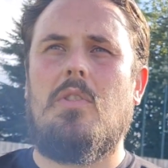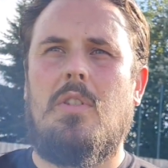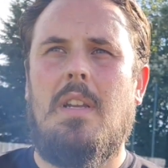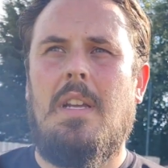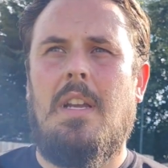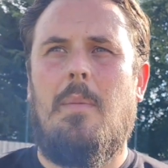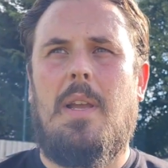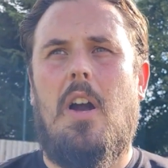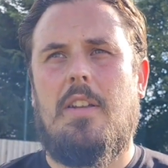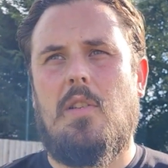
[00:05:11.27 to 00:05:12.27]
And be
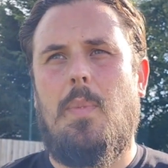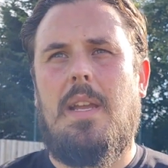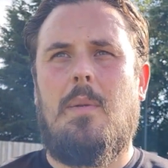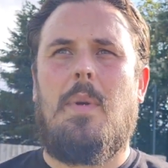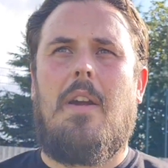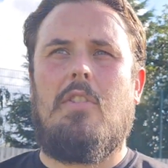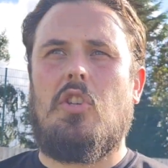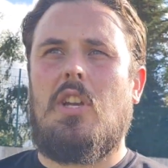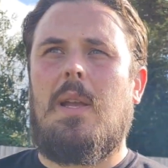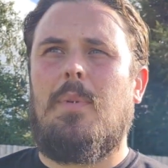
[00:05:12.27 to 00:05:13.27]
harder to beat and better in a
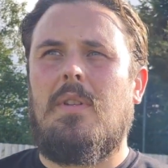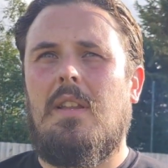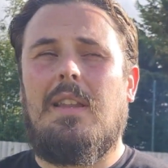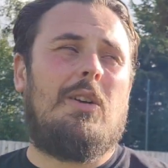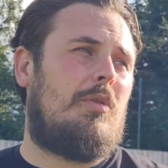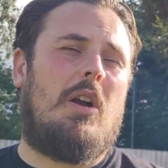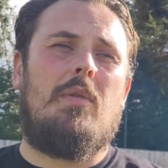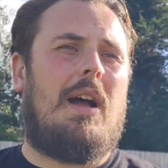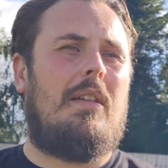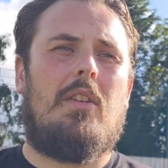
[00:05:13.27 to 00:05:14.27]
shape. And they all know
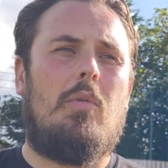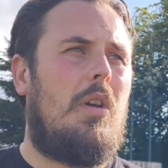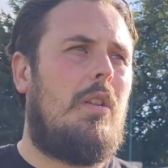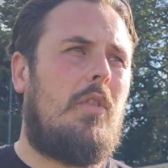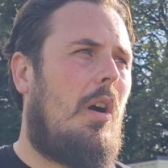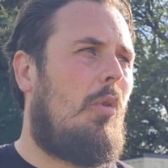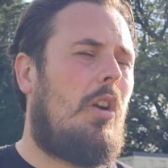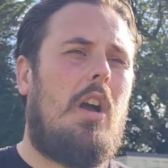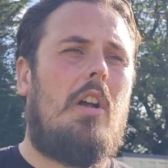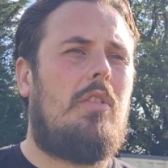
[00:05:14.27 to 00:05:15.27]
that. They all know they've got to
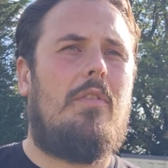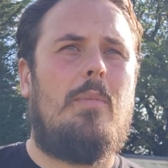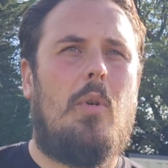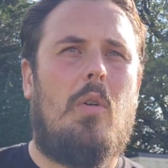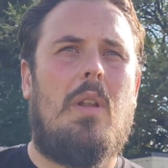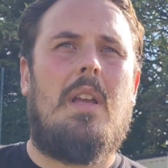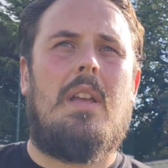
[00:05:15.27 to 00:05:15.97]
work harder off the ball.